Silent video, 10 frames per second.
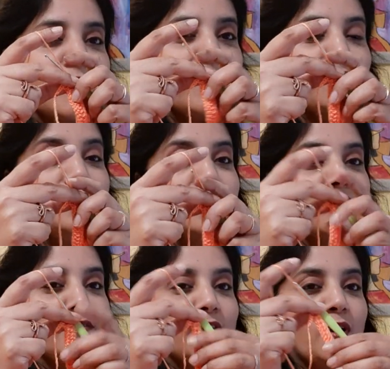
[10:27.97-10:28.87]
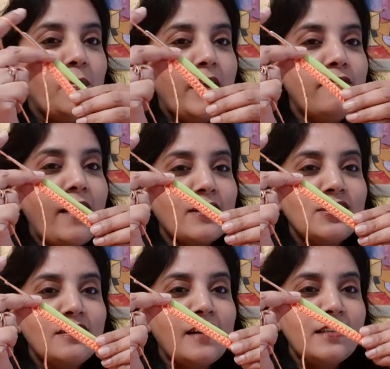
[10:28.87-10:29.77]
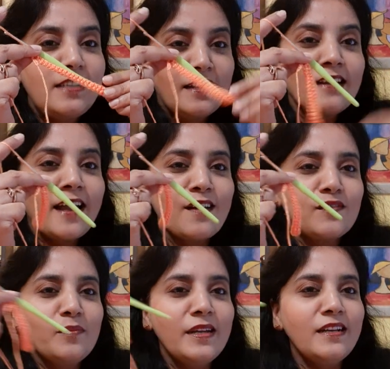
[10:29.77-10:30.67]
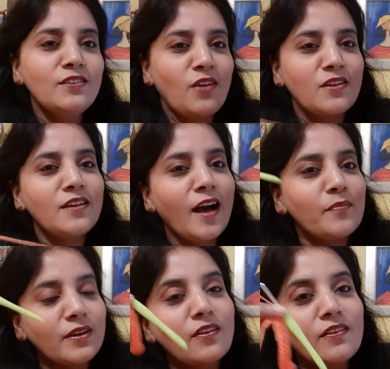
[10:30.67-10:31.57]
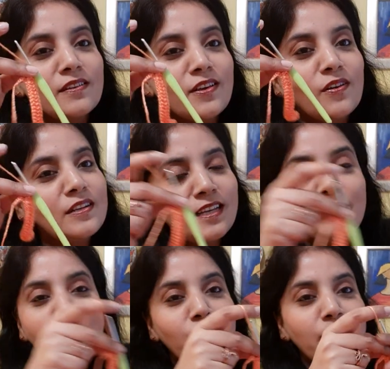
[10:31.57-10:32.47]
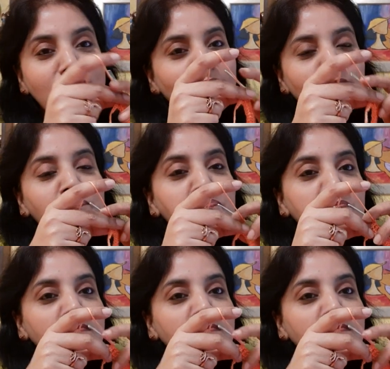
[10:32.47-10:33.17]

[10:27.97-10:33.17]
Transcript: if the manufacturer has taken care of the bleeding not to happen, or it can be